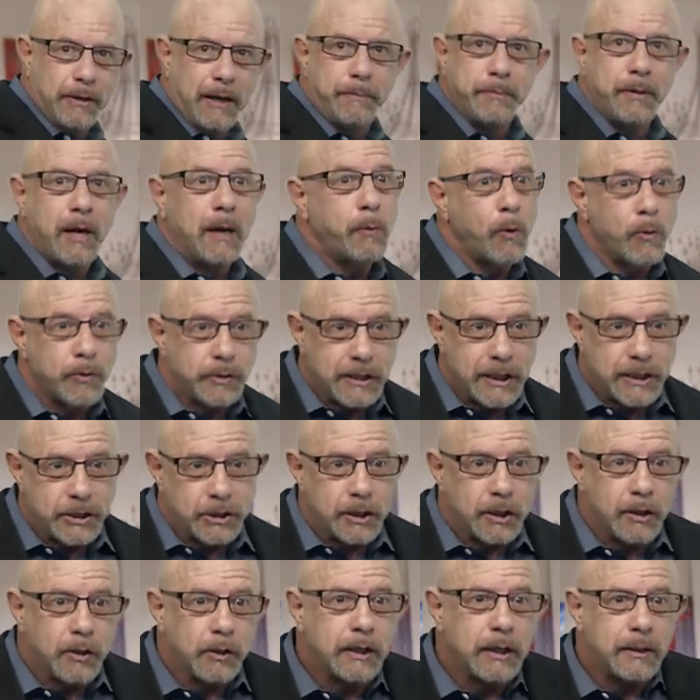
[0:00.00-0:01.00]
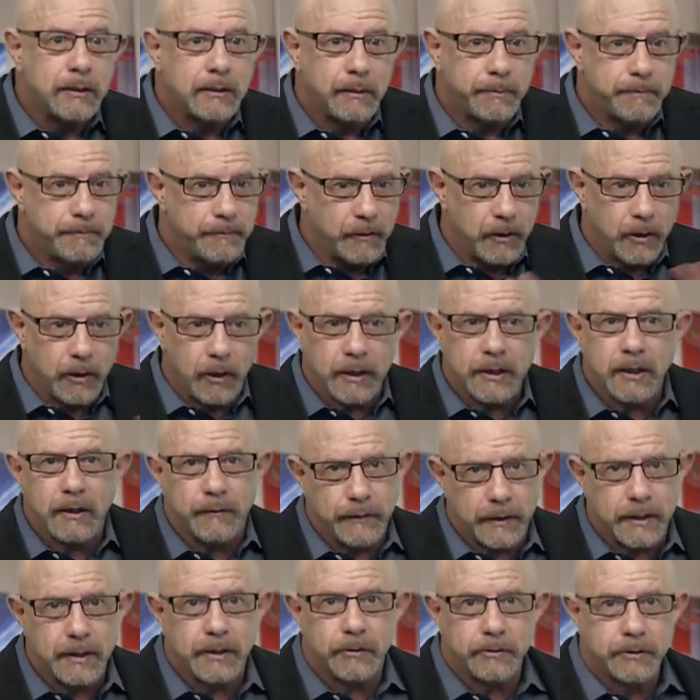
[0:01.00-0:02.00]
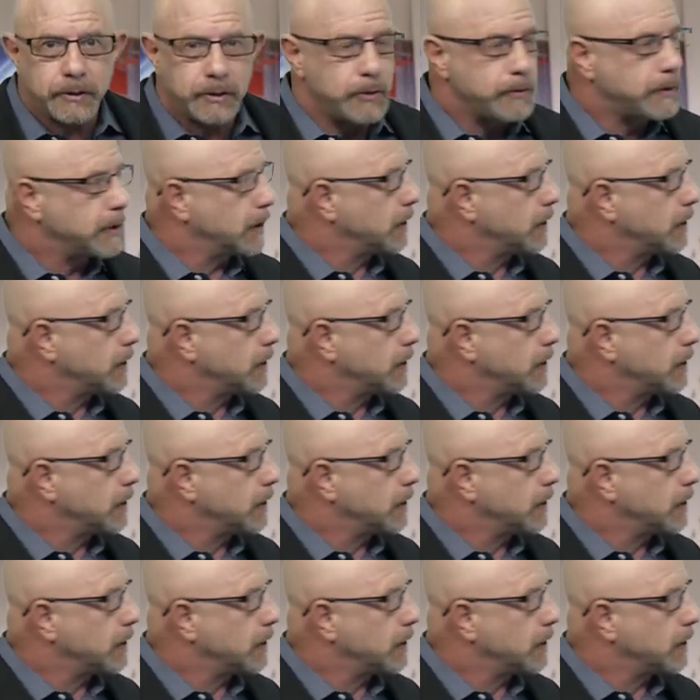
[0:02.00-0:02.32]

put it up here. I won't teach it. Look at the earlier videos and